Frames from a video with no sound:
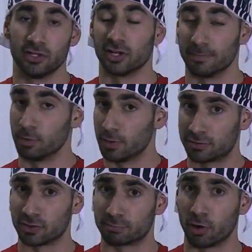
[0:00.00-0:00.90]
You're gonna be
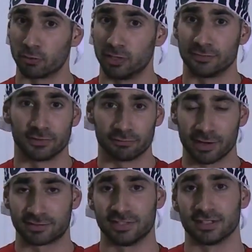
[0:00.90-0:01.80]
with this protein for the
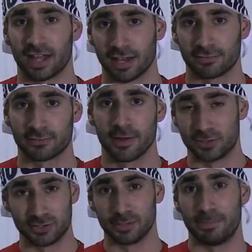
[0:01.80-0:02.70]
rest of your life.
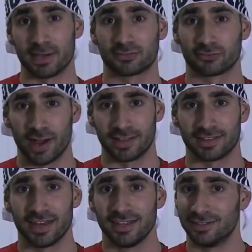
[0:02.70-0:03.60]
This is your best friend.